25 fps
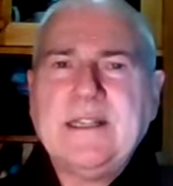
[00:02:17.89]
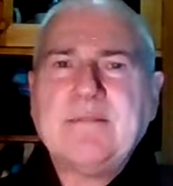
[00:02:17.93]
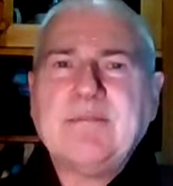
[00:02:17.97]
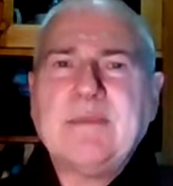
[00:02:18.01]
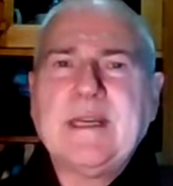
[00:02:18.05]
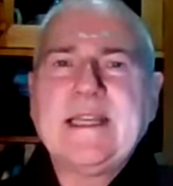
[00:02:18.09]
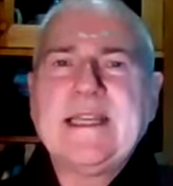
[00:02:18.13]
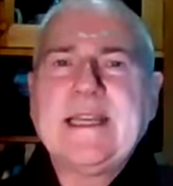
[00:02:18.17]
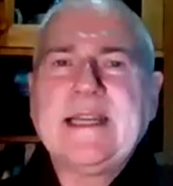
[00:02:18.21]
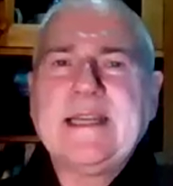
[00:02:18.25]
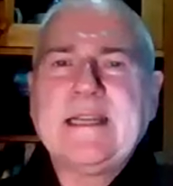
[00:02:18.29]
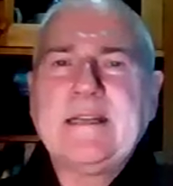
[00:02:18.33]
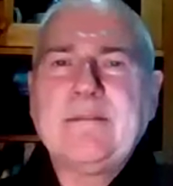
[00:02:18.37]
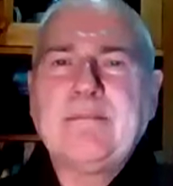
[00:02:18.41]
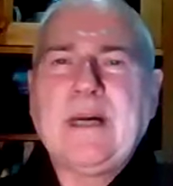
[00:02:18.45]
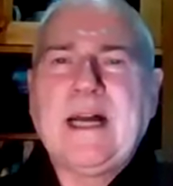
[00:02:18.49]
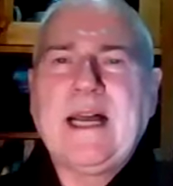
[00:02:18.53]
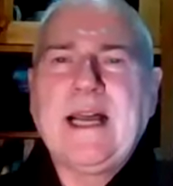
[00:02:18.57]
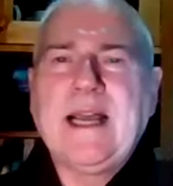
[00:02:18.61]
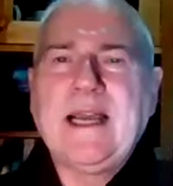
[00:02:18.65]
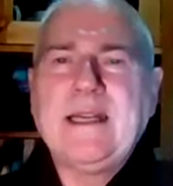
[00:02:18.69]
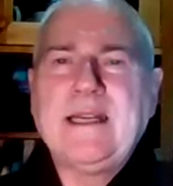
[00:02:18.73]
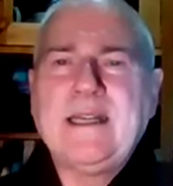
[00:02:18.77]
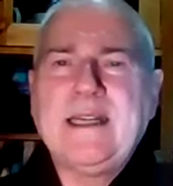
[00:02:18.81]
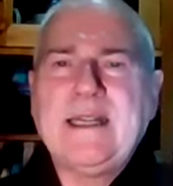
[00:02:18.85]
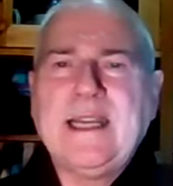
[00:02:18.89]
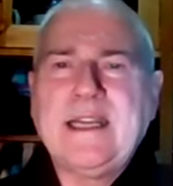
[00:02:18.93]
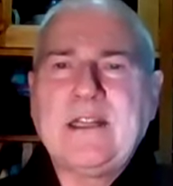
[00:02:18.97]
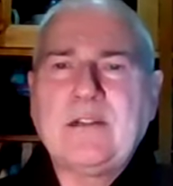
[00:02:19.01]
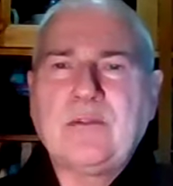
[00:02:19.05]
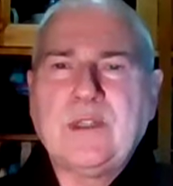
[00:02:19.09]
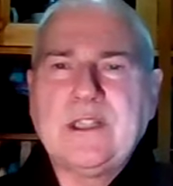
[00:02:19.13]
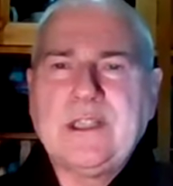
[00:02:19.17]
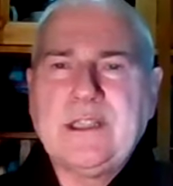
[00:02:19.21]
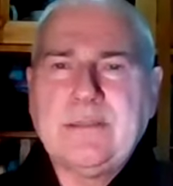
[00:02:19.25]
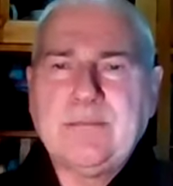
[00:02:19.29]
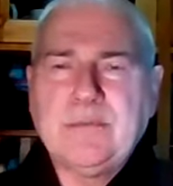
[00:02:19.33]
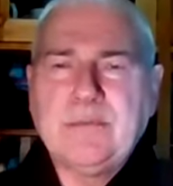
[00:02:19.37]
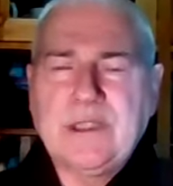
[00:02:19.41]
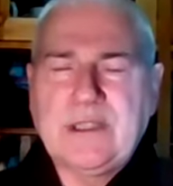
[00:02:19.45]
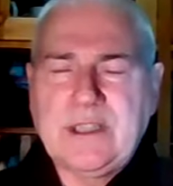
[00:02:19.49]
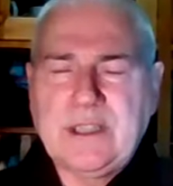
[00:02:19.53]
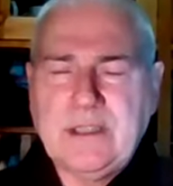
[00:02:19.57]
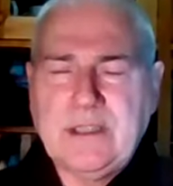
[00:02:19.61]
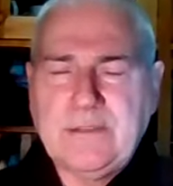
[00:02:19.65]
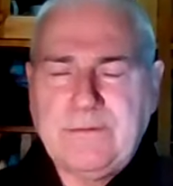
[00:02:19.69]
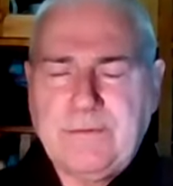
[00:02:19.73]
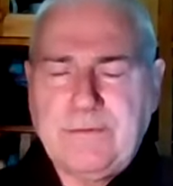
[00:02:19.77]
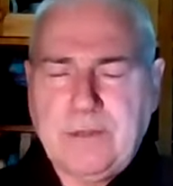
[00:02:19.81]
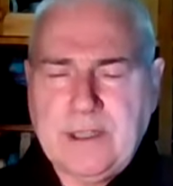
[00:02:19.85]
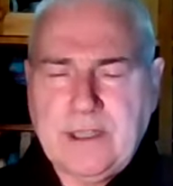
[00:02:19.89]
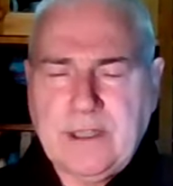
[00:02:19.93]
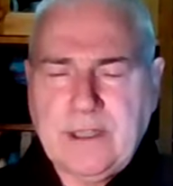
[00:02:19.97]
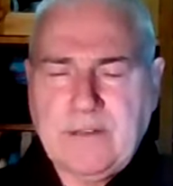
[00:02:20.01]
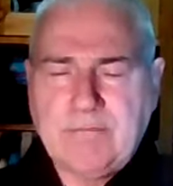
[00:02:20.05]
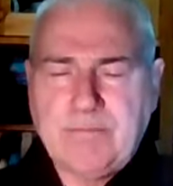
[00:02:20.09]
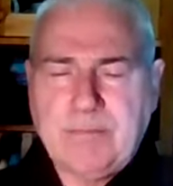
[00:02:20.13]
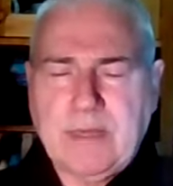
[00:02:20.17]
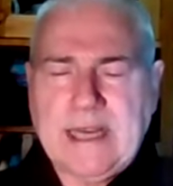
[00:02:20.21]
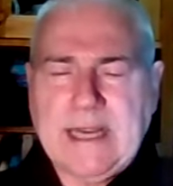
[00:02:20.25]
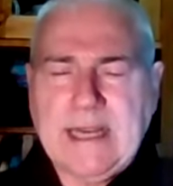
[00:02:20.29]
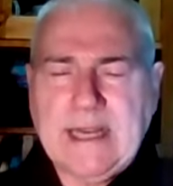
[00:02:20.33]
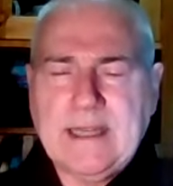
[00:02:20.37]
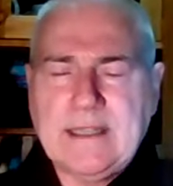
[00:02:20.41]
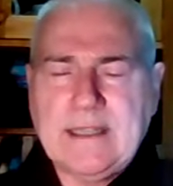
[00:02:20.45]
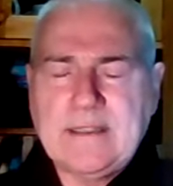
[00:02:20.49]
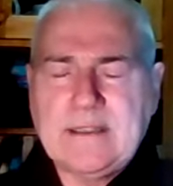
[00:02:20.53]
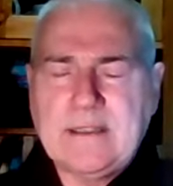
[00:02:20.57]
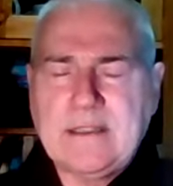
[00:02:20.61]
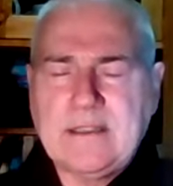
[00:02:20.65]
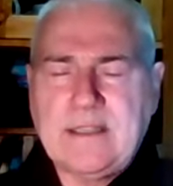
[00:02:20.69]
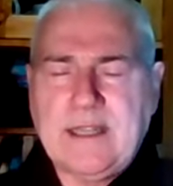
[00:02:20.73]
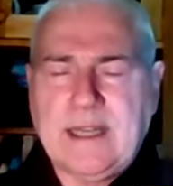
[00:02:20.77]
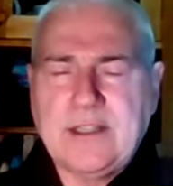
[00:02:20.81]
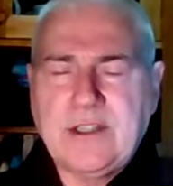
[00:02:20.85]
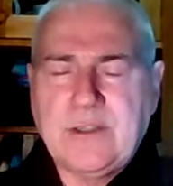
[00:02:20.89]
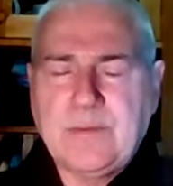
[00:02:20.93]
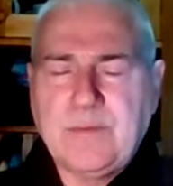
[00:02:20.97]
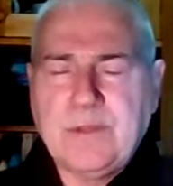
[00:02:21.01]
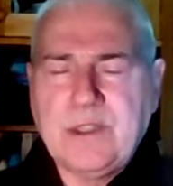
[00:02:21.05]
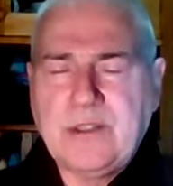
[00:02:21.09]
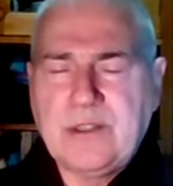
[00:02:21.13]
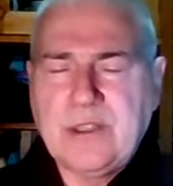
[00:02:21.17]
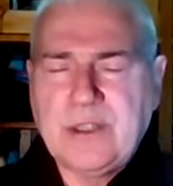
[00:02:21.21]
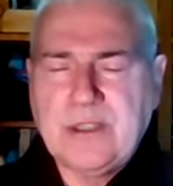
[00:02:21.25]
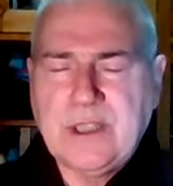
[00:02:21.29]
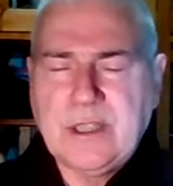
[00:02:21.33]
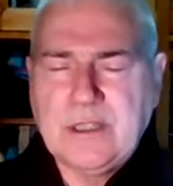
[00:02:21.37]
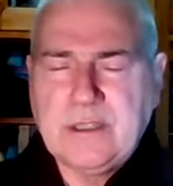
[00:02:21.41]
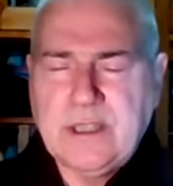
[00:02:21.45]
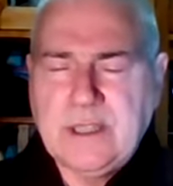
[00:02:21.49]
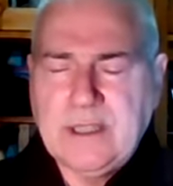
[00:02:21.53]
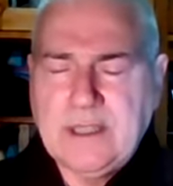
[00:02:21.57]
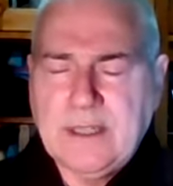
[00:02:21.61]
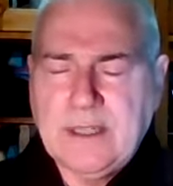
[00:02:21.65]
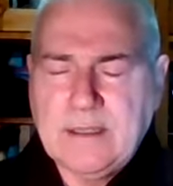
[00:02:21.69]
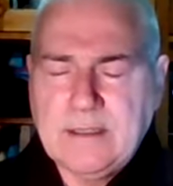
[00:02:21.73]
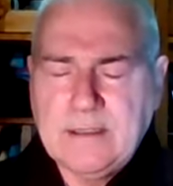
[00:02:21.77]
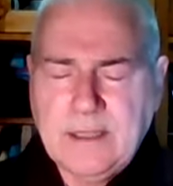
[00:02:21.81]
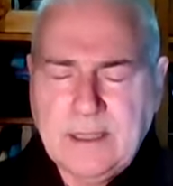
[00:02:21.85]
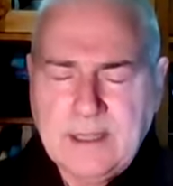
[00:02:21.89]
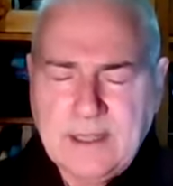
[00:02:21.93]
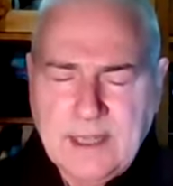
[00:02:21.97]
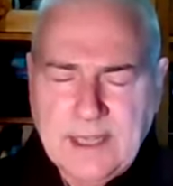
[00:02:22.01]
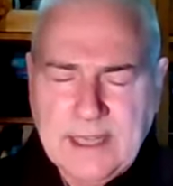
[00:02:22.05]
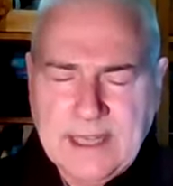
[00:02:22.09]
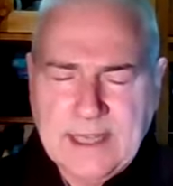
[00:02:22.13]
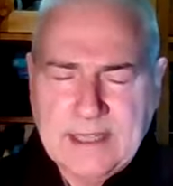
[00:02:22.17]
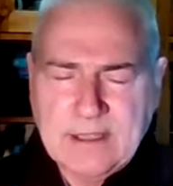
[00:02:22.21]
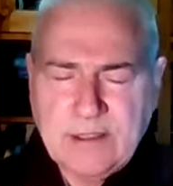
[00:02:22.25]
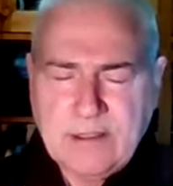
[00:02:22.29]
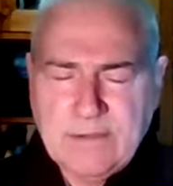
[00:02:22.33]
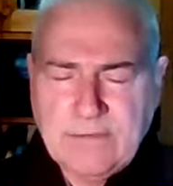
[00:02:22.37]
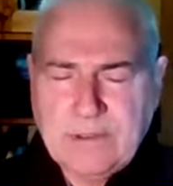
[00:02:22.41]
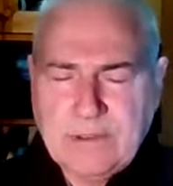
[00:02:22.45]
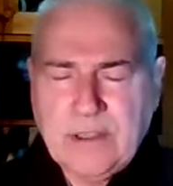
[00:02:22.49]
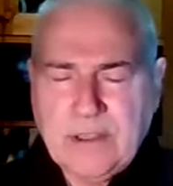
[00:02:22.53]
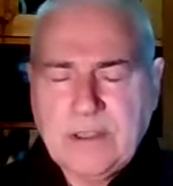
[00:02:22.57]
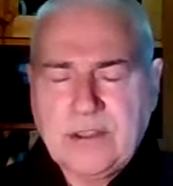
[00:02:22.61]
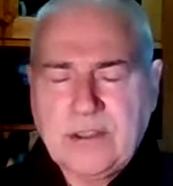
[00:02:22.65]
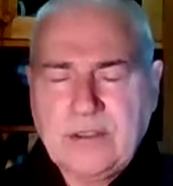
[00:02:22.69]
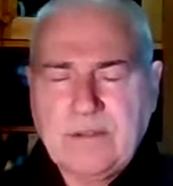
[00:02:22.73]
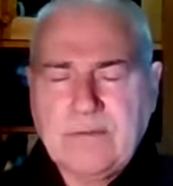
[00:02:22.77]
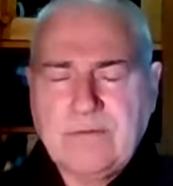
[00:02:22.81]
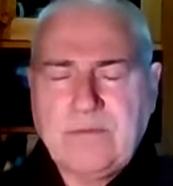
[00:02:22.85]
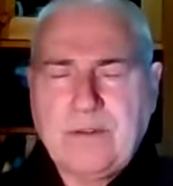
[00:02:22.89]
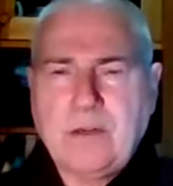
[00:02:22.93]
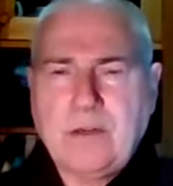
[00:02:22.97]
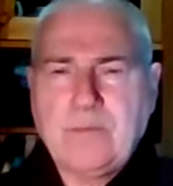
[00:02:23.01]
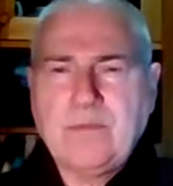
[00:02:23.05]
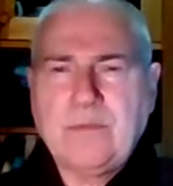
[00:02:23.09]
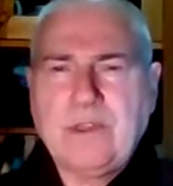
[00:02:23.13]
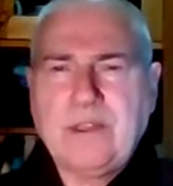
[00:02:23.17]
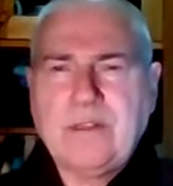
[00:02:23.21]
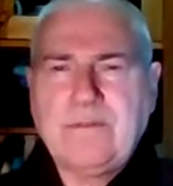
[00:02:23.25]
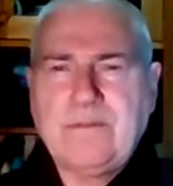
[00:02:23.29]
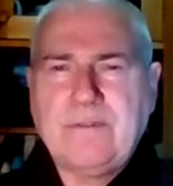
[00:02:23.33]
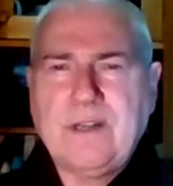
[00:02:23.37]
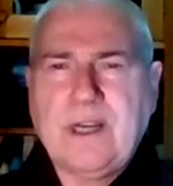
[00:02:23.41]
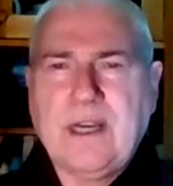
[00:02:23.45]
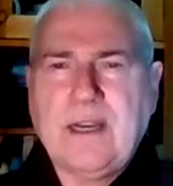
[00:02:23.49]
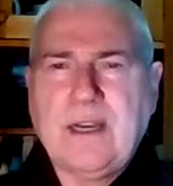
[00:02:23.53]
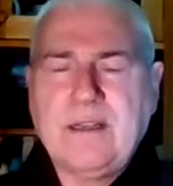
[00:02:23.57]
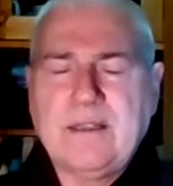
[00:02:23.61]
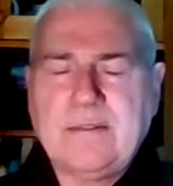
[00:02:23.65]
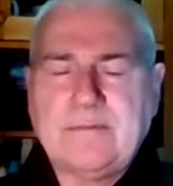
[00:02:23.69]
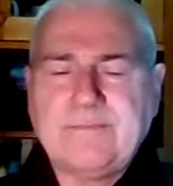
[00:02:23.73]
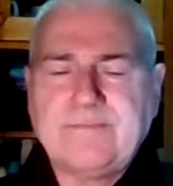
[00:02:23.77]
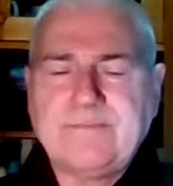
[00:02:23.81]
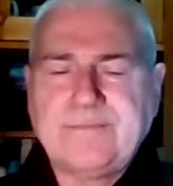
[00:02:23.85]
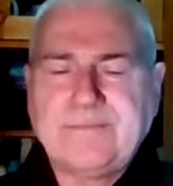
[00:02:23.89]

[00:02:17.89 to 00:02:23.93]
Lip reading: May they abide in equanimity, free of bias, attachment to the near, and aversion from the far.